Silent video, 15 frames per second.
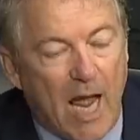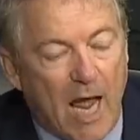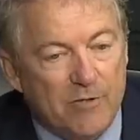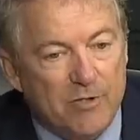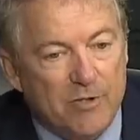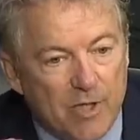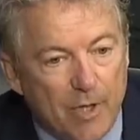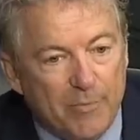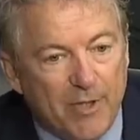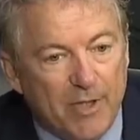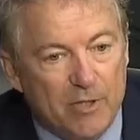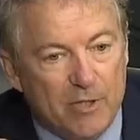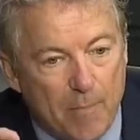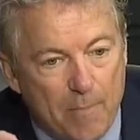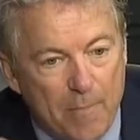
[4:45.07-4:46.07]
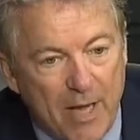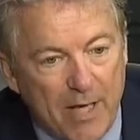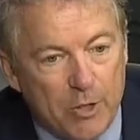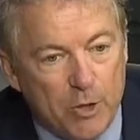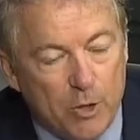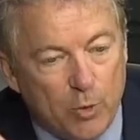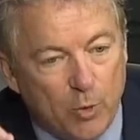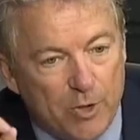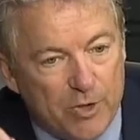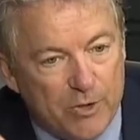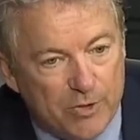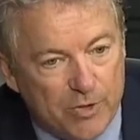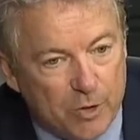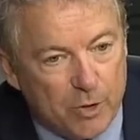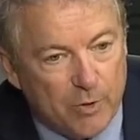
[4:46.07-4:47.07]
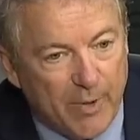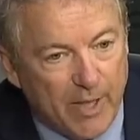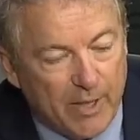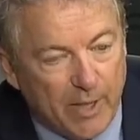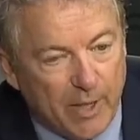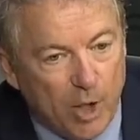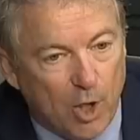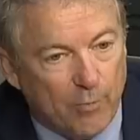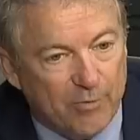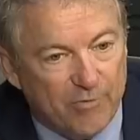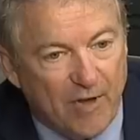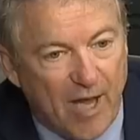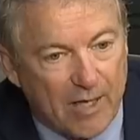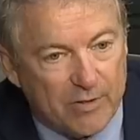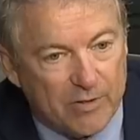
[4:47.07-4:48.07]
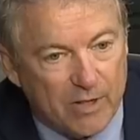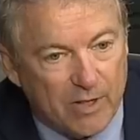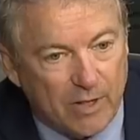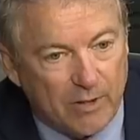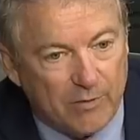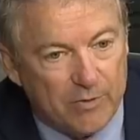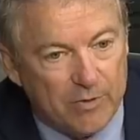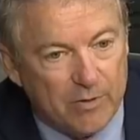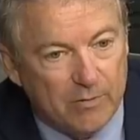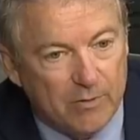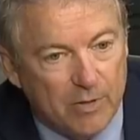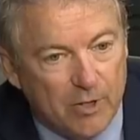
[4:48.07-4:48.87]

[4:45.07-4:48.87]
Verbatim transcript: as something to base your decision-making on with vaccines?